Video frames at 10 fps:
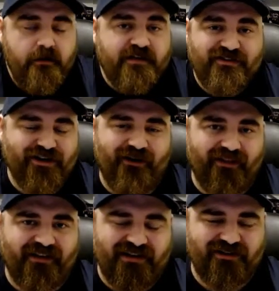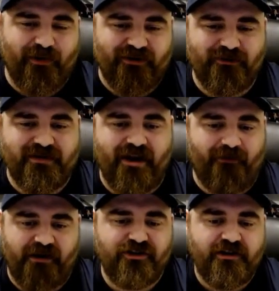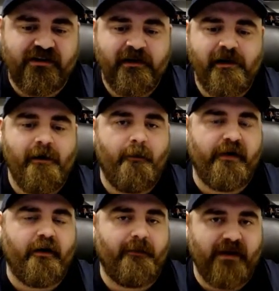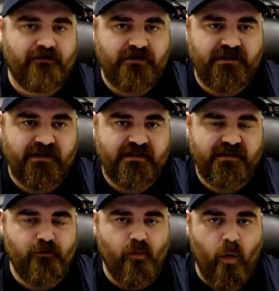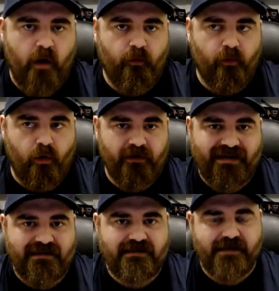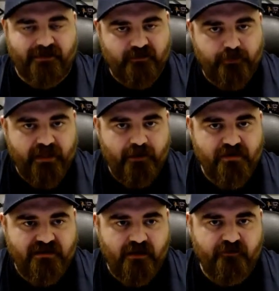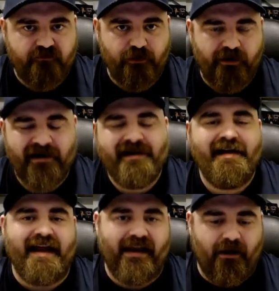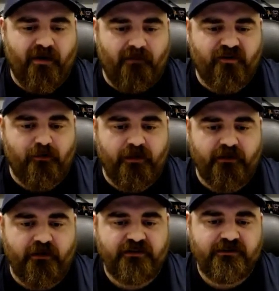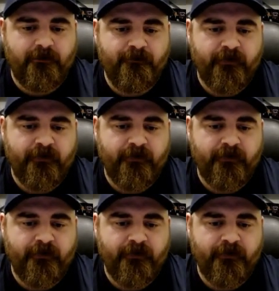this year. I think he's going to be a redshirt, but it'll be interesting to see what role he does play when he's on the floor and how comfortable he looks.